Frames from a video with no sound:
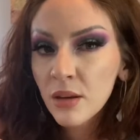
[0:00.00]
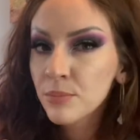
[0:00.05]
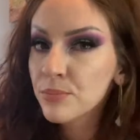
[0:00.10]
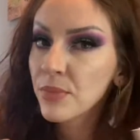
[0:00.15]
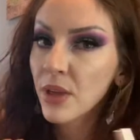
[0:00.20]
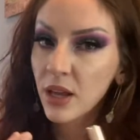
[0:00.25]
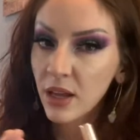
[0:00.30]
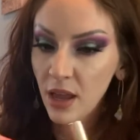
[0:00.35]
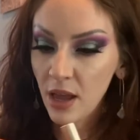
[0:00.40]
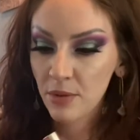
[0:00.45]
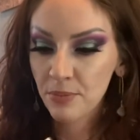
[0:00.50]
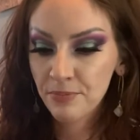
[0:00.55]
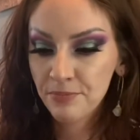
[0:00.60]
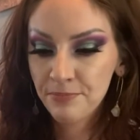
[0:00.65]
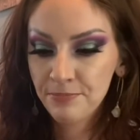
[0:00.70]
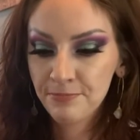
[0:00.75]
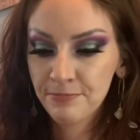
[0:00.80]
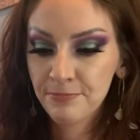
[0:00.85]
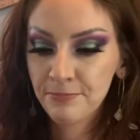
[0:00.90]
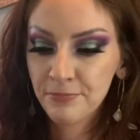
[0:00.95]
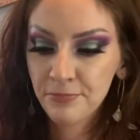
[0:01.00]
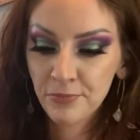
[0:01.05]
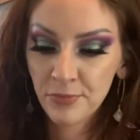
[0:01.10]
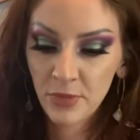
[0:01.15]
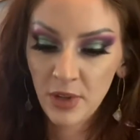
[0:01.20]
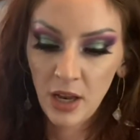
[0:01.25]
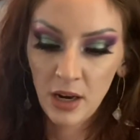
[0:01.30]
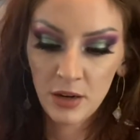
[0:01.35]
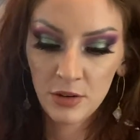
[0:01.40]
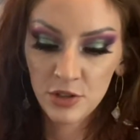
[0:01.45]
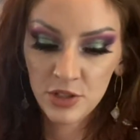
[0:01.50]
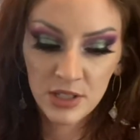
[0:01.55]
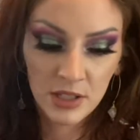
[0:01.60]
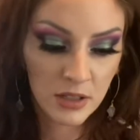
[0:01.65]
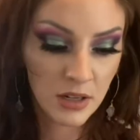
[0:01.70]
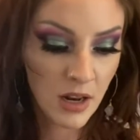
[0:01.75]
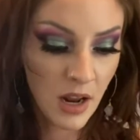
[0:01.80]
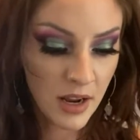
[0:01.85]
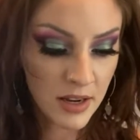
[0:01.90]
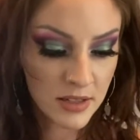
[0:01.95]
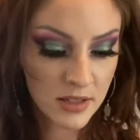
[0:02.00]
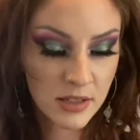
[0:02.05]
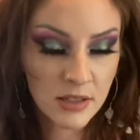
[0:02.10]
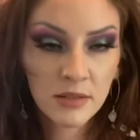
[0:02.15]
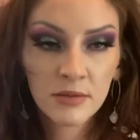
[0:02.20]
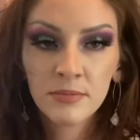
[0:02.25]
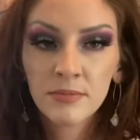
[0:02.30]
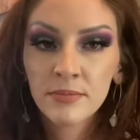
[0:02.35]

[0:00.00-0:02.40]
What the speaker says: Again, kind of just a nice,